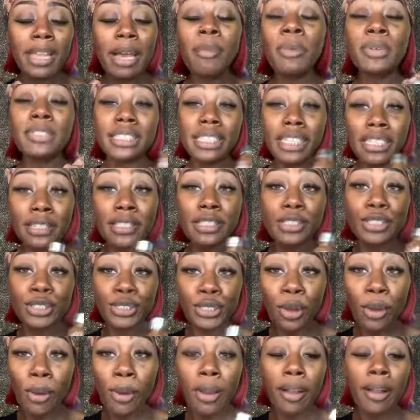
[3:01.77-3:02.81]
that was in the
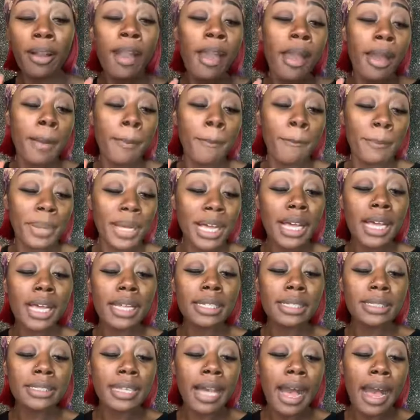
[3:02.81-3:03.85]
store.
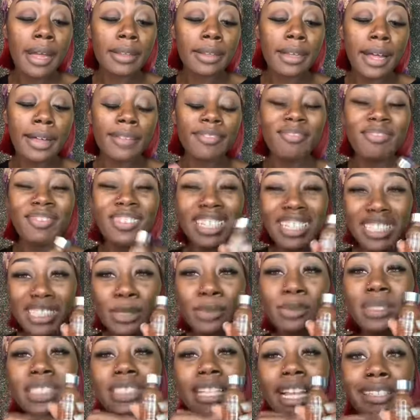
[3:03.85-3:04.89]
But
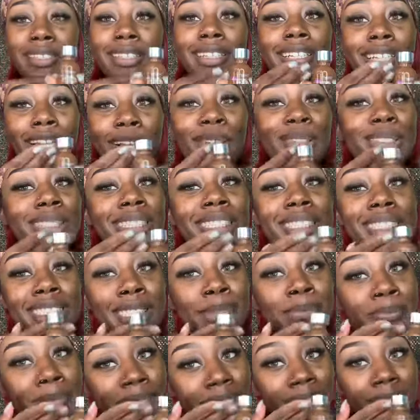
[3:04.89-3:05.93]
this was like the closest
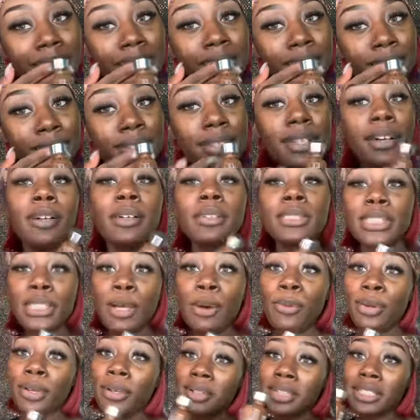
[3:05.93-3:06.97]
to me, you know,
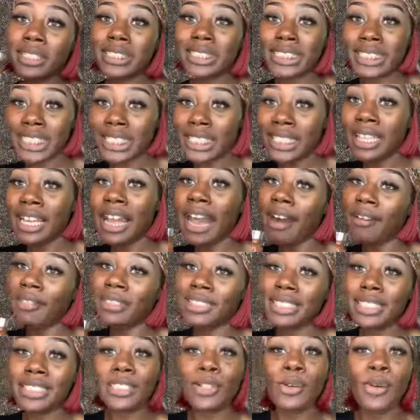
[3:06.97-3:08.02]
so we're gonna see how
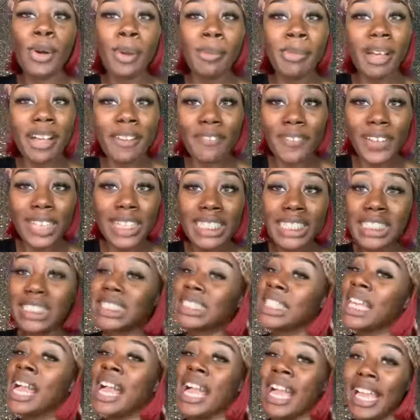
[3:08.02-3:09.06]
it looks on my face.
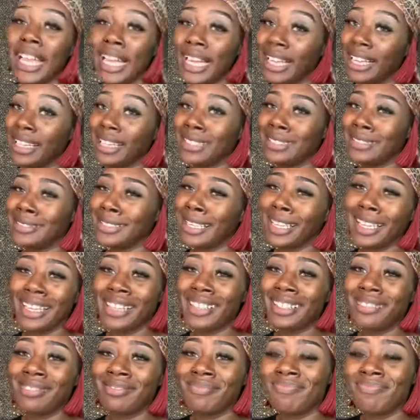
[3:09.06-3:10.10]
And yeah,